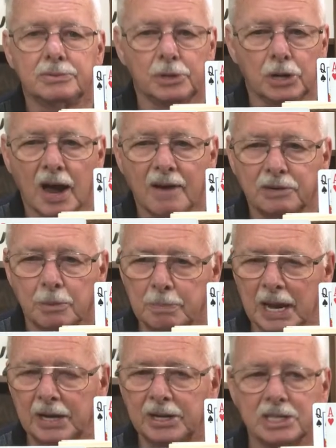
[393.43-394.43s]
You have to
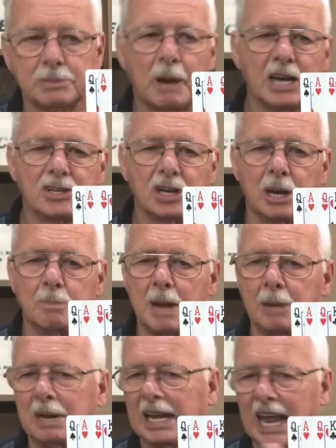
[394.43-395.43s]
bid, especially
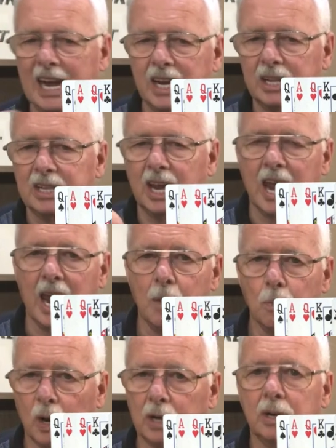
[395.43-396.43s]
maybe late in the
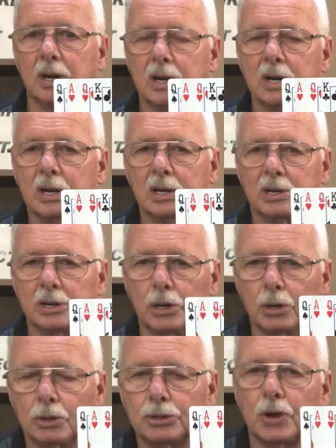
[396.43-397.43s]
game when
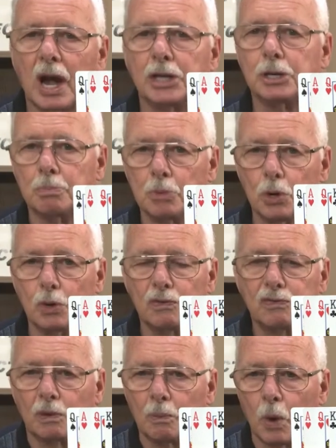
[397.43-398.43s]
you're trying to move
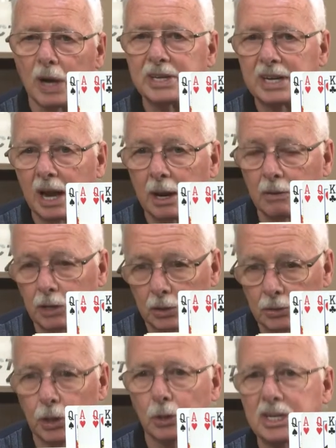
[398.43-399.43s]
from
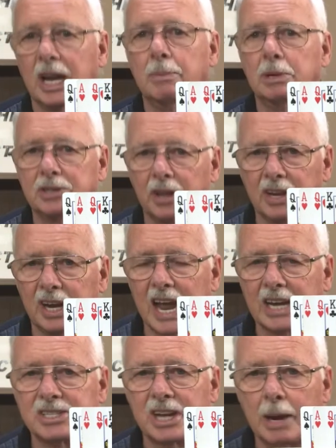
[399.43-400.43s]
your table to the
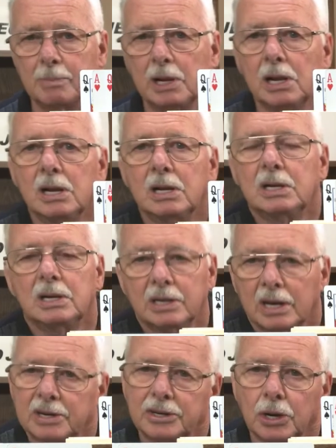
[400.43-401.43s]
next table,
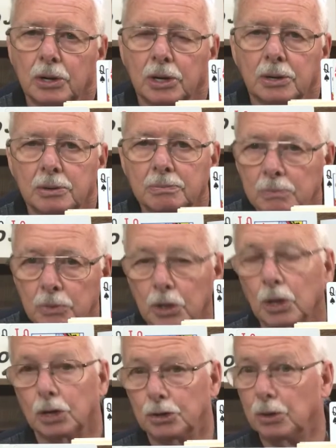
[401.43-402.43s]
and you can
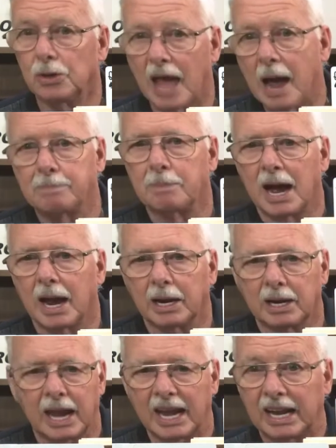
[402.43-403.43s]
do that by
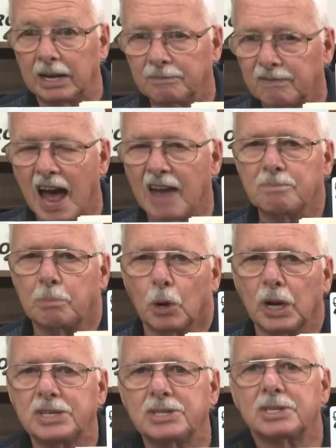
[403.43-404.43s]
getting 5
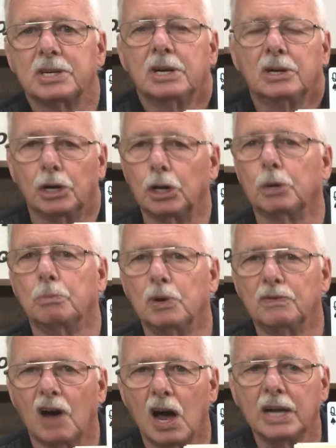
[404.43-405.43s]
points. You can
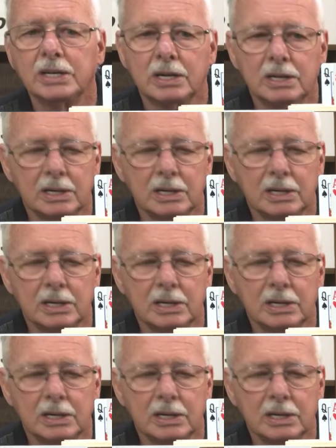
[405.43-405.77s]
move on.